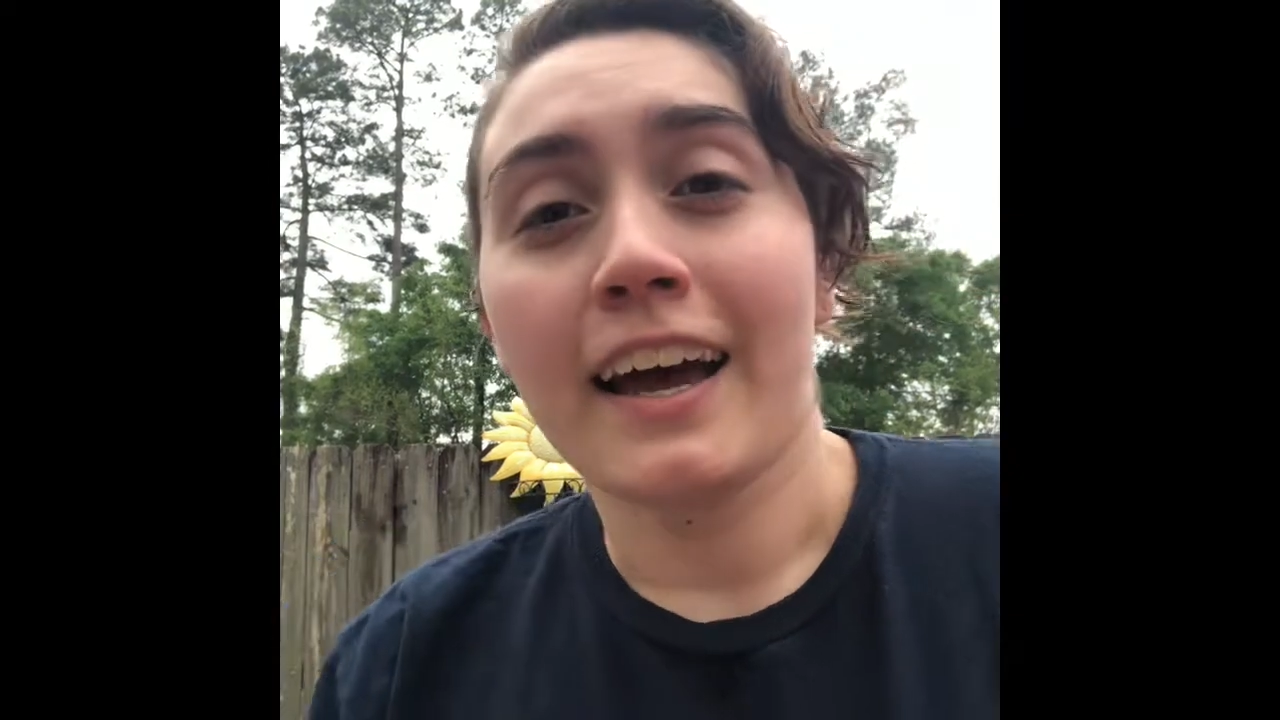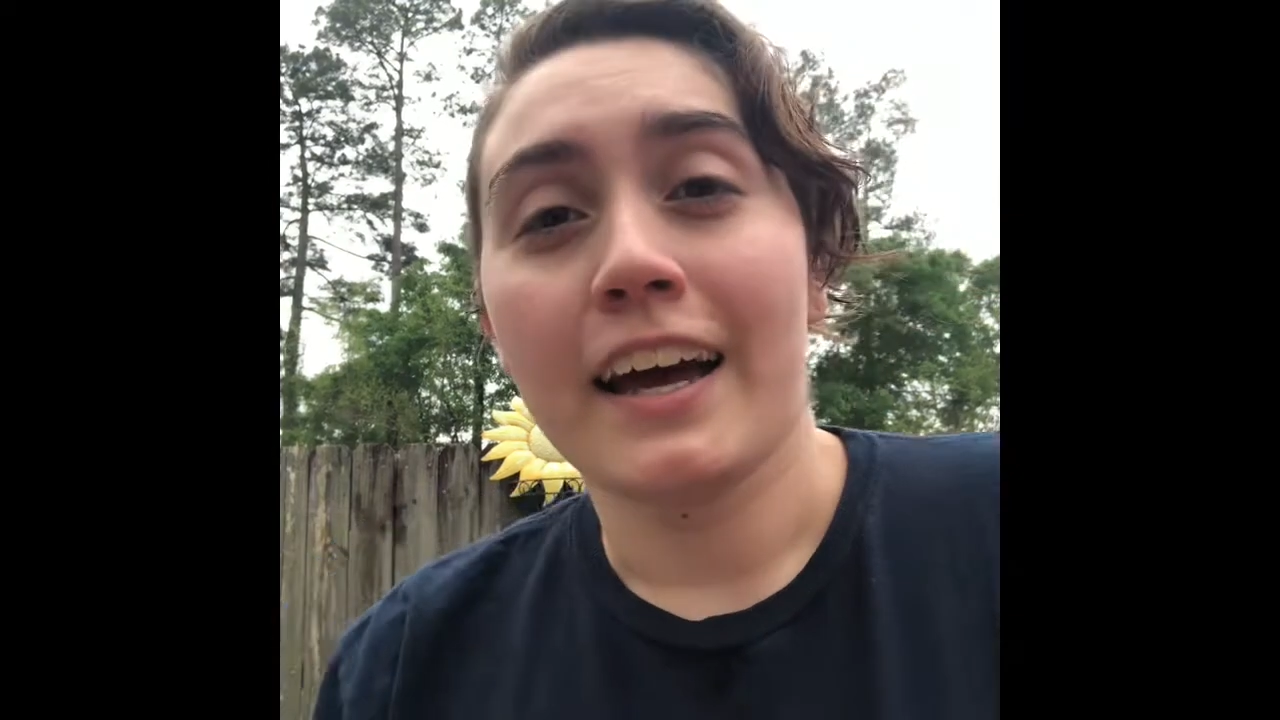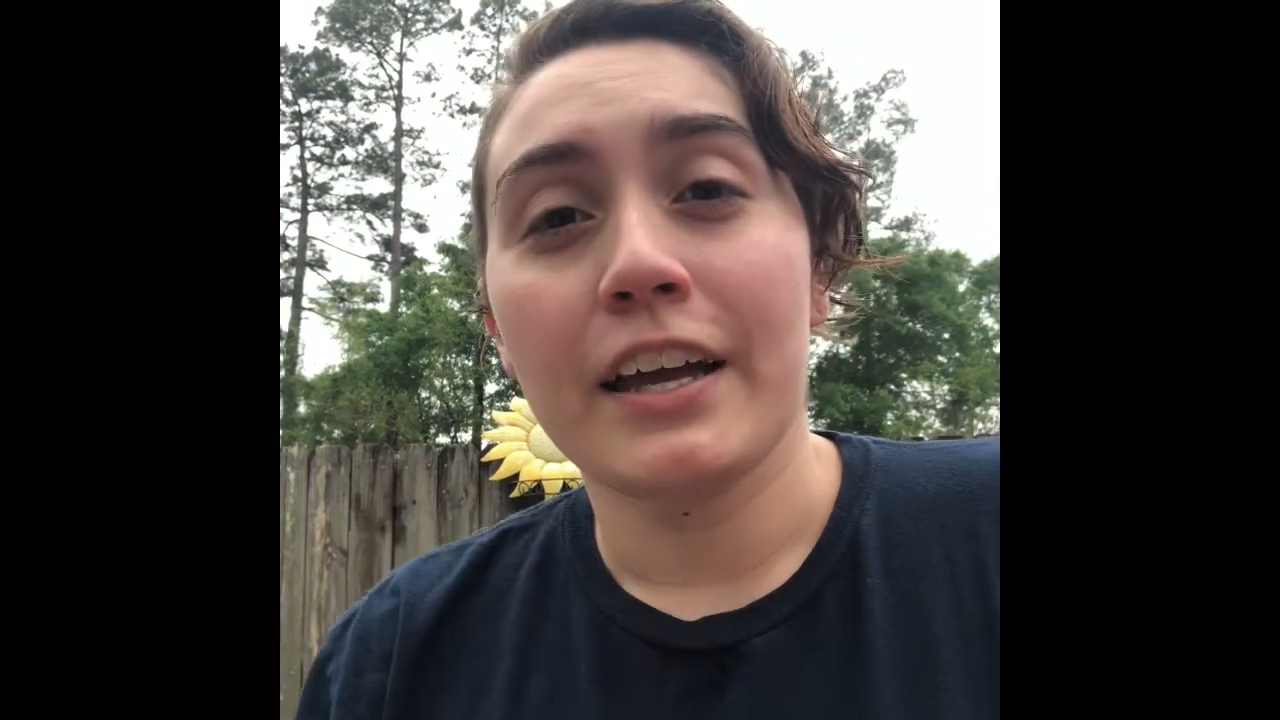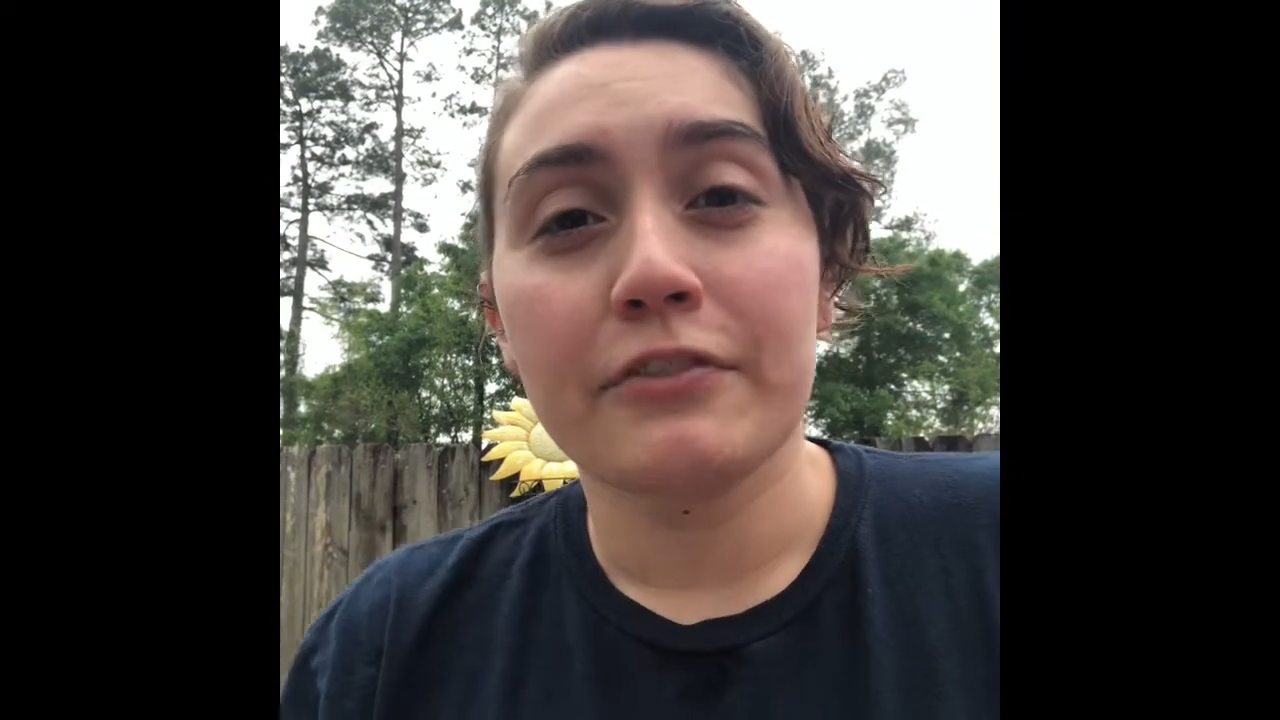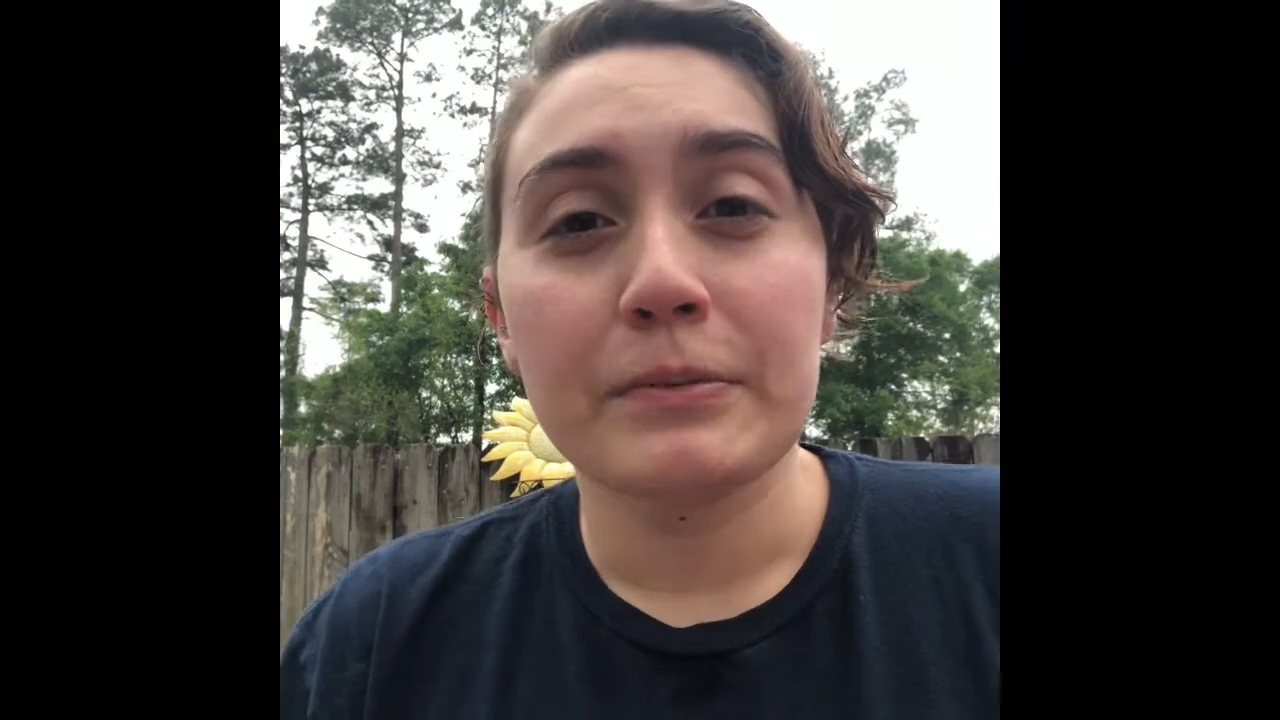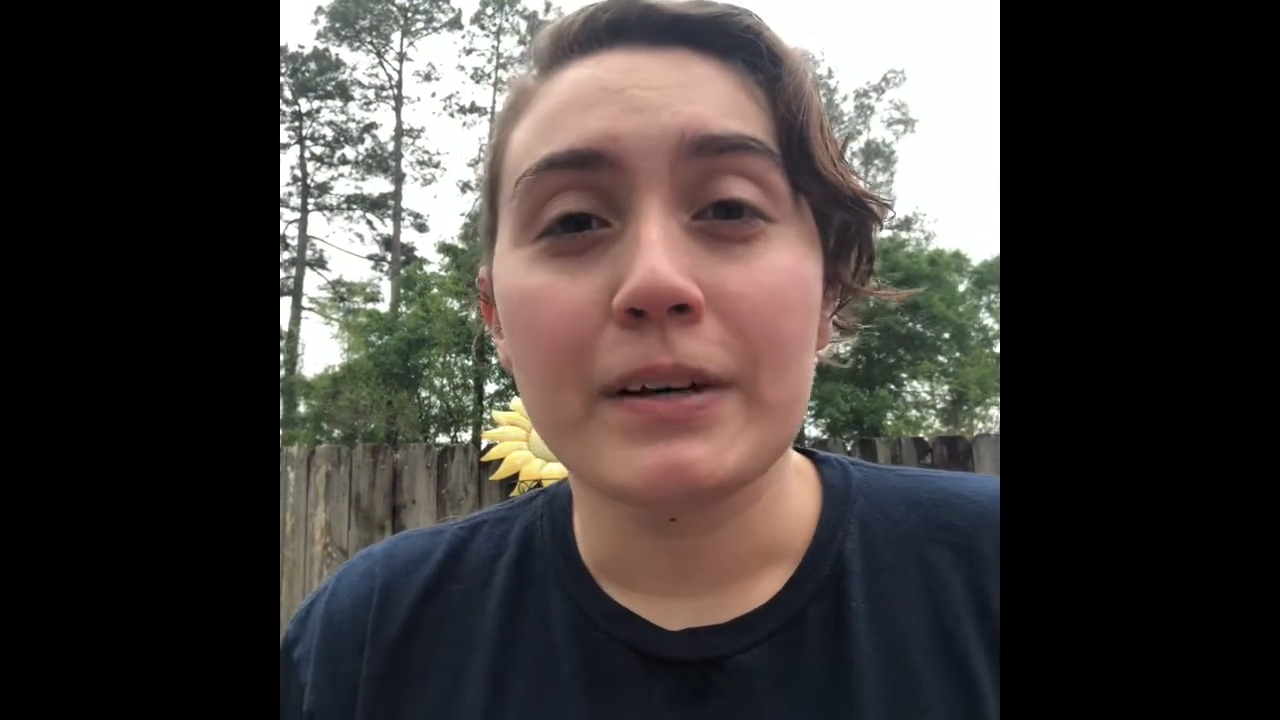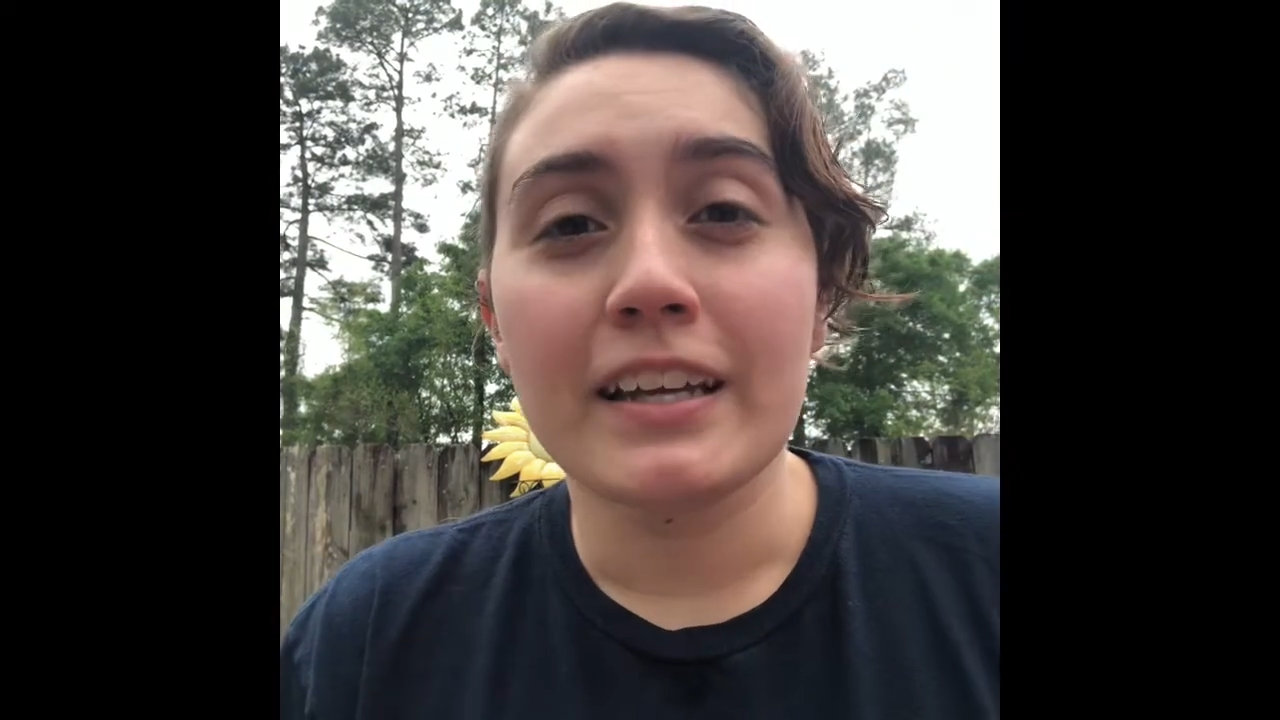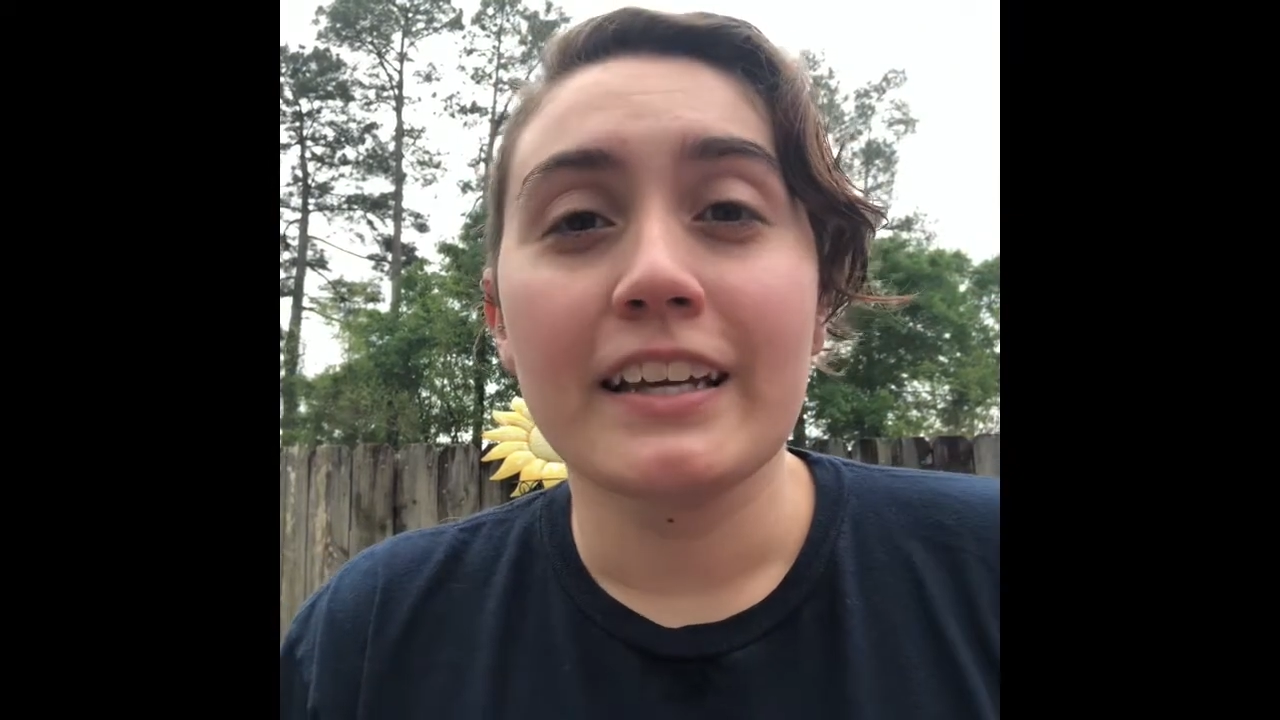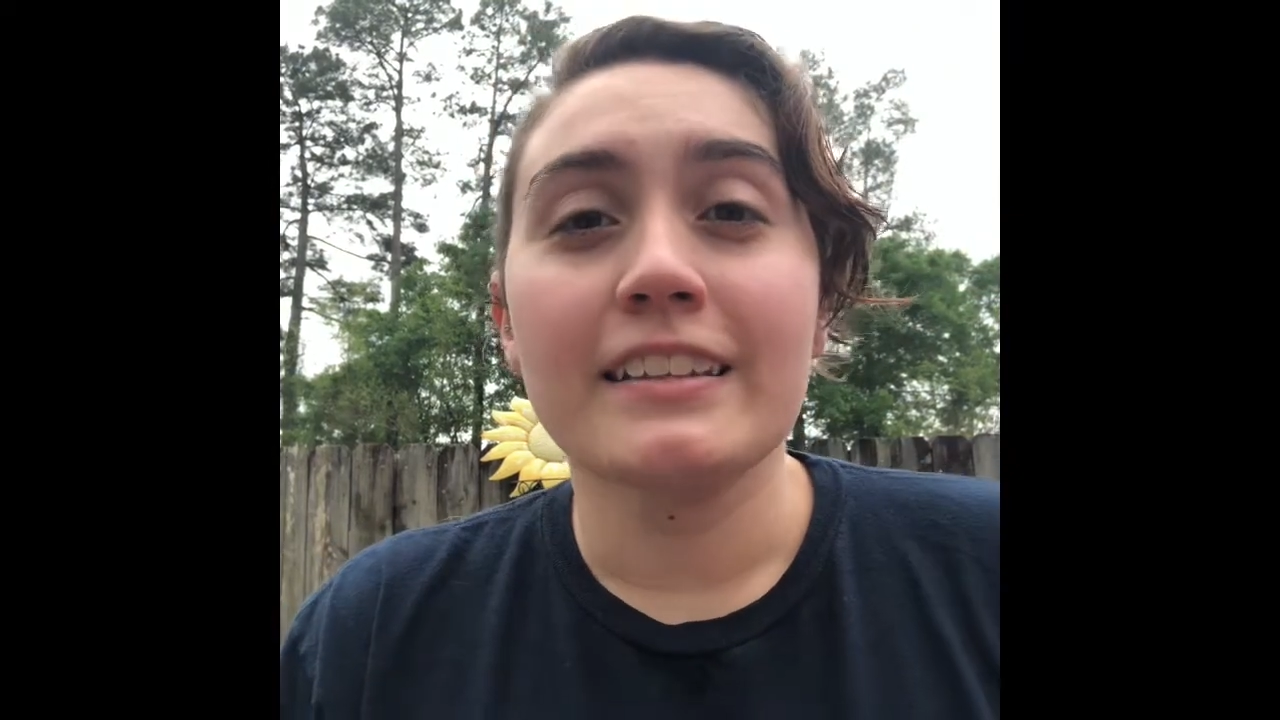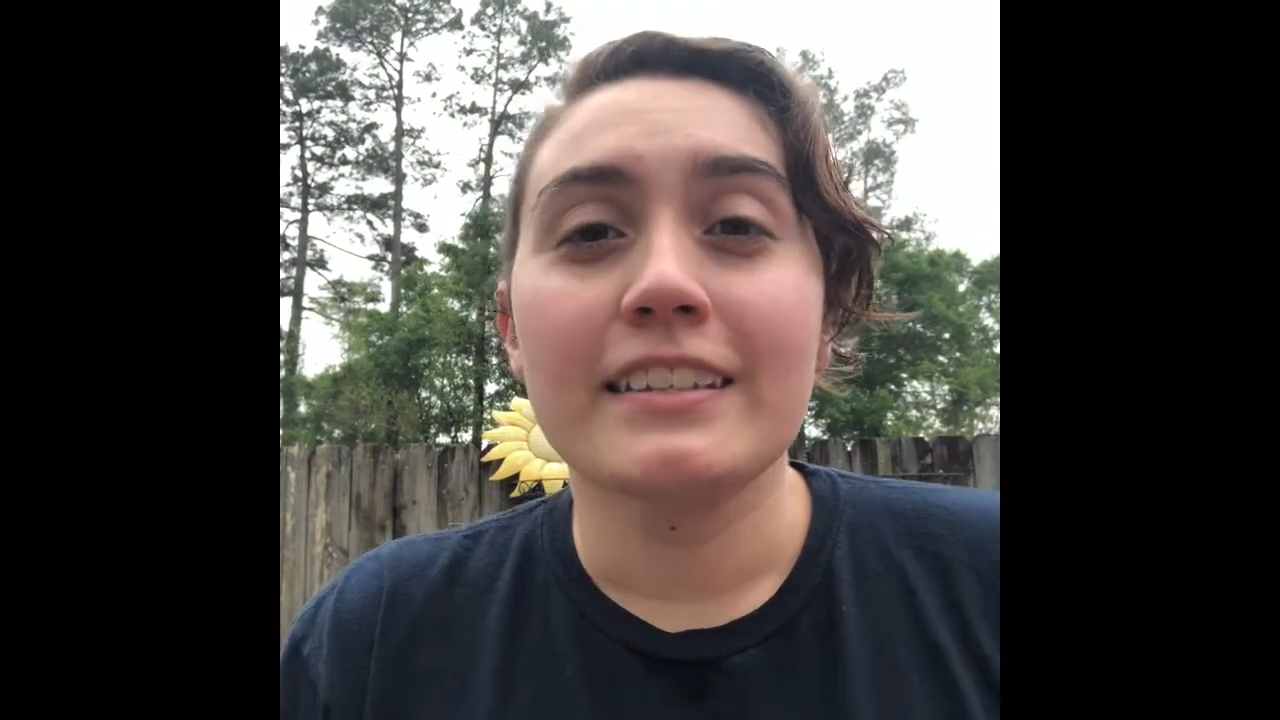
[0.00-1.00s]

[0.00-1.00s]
Hi everybody,